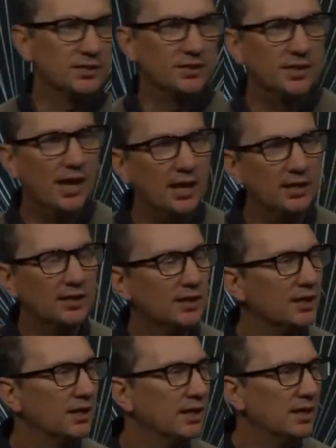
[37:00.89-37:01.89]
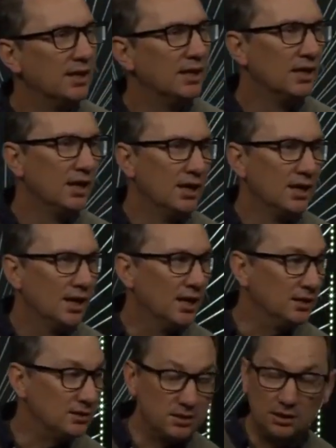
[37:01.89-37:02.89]
today. And
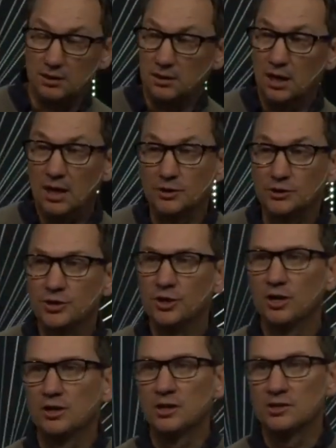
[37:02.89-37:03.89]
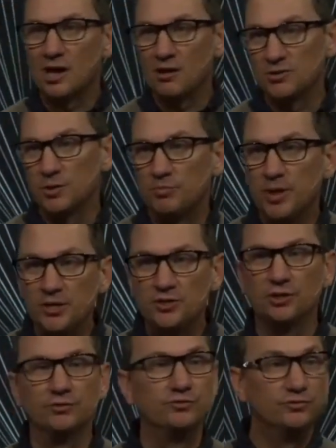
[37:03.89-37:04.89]
he said, Yeah, sure, because I was a piece
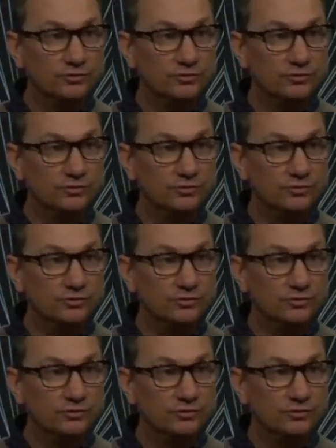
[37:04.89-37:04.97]
of.